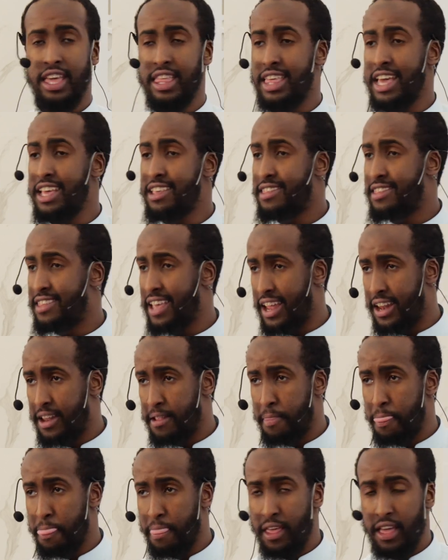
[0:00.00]
They
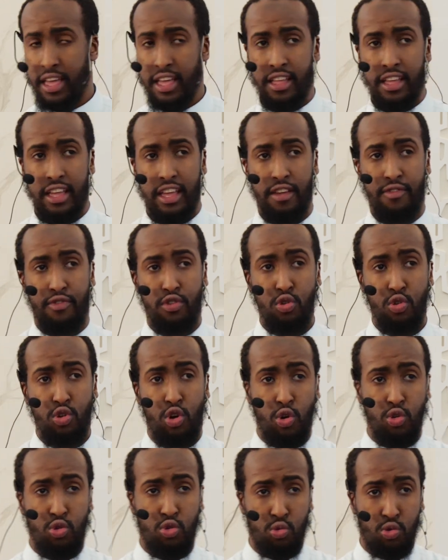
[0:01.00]
said, if you
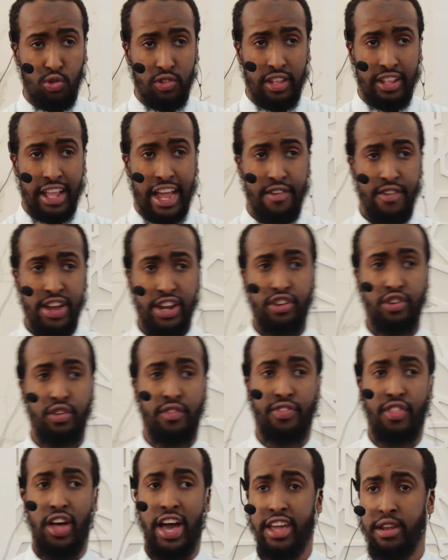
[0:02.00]
go towards the direction
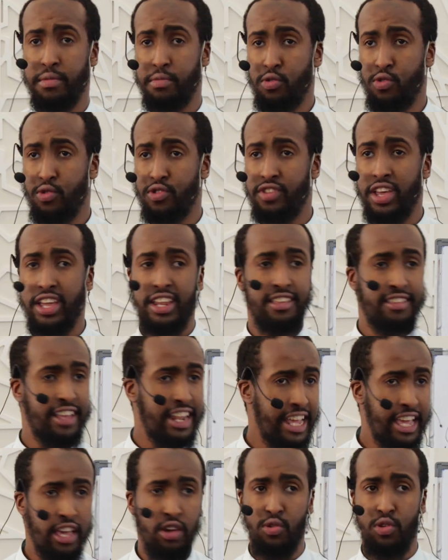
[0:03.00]
of Tahir ibn Hussein, he's
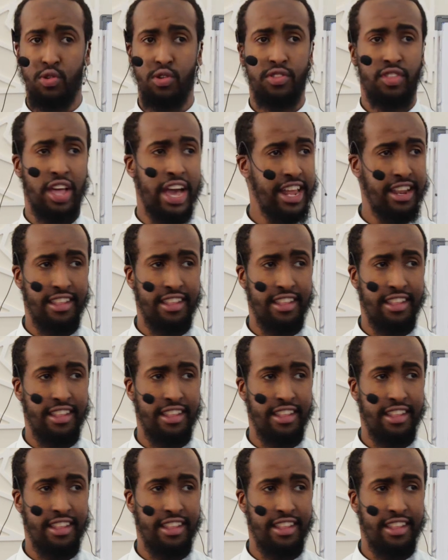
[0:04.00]
going to kill you.